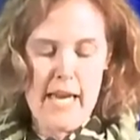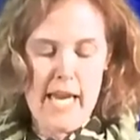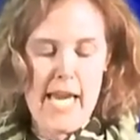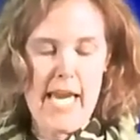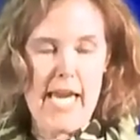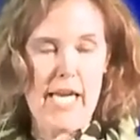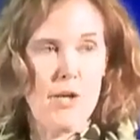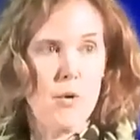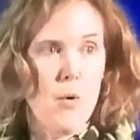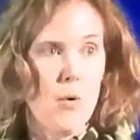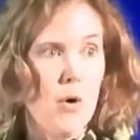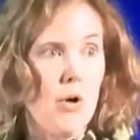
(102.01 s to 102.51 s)

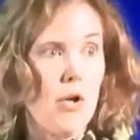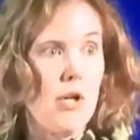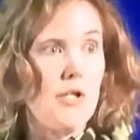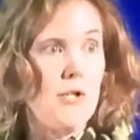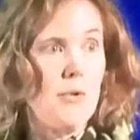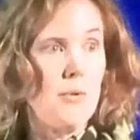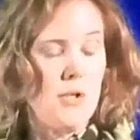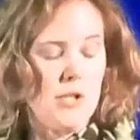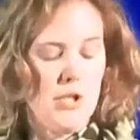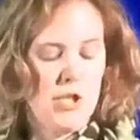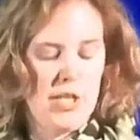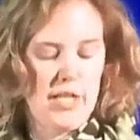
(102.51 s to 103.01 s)
in order
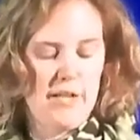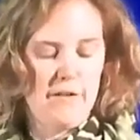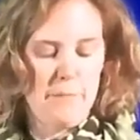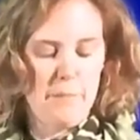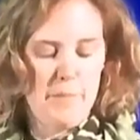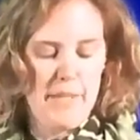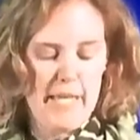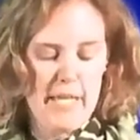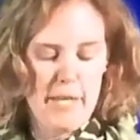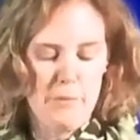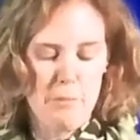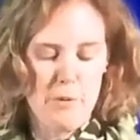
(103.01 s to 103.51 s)
to achieve
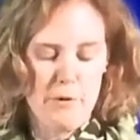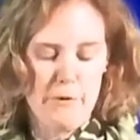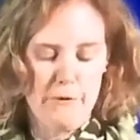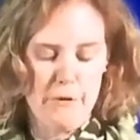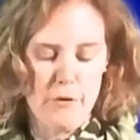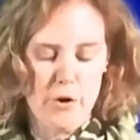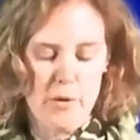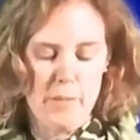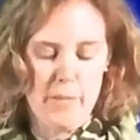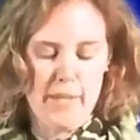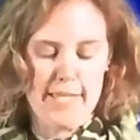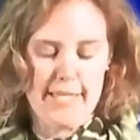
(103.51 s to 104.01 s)
peak
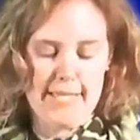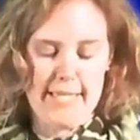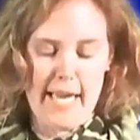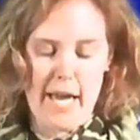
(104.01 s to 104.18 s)
performance